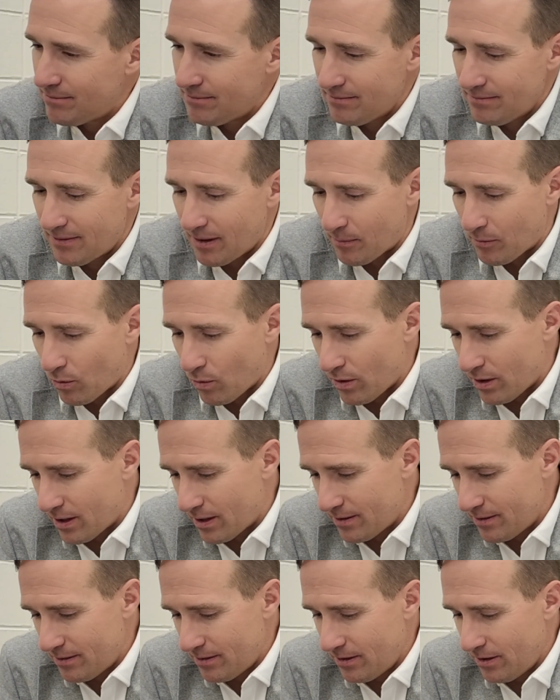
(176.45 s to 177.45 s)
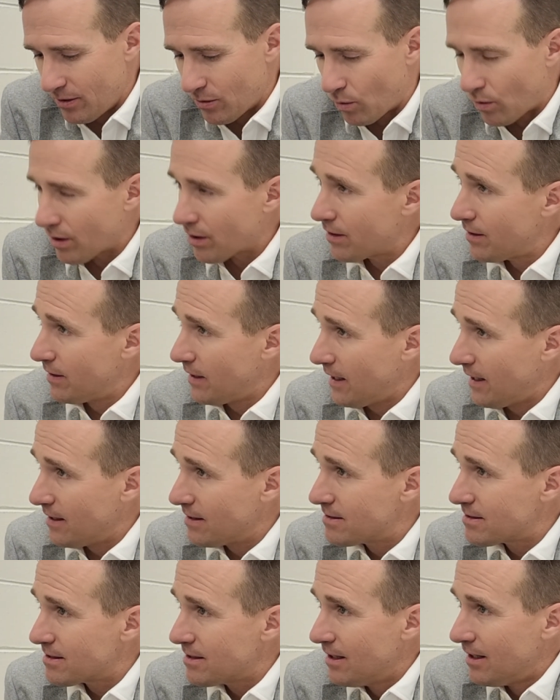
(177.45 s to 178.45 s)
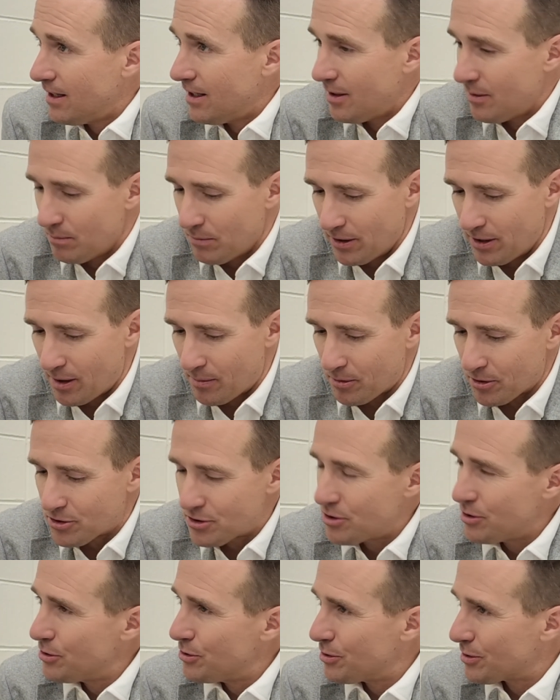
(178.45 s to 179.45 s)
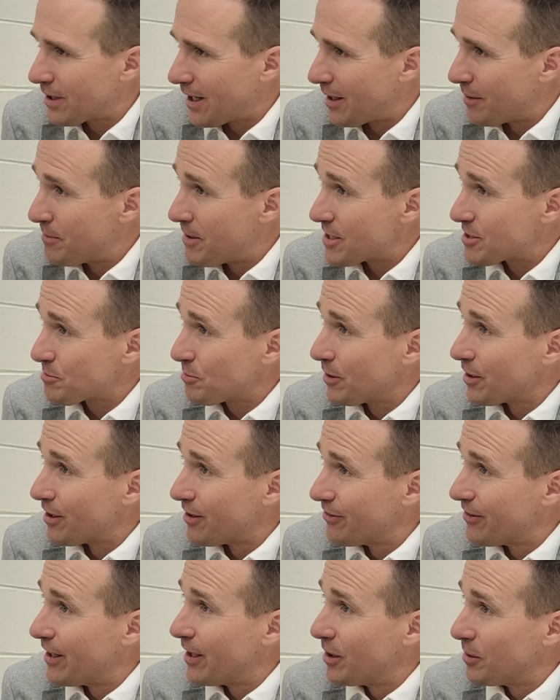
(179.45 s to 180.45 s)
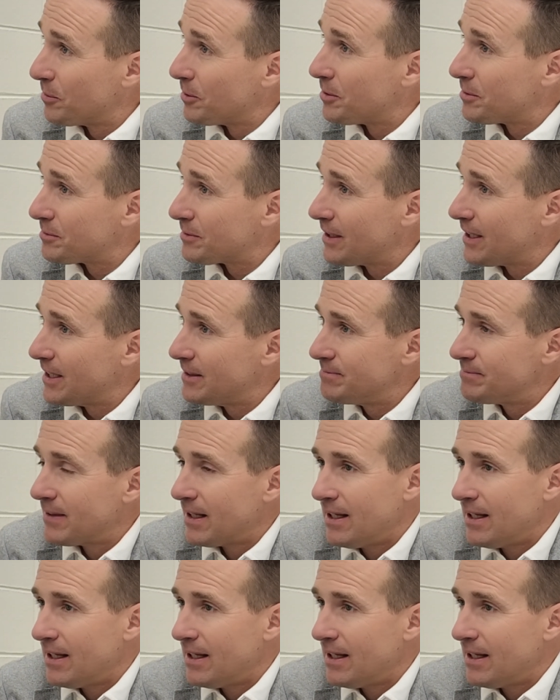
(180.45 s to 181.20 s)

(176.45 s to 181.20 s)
Number one, what are the needs? But number two, kind of best player available, right?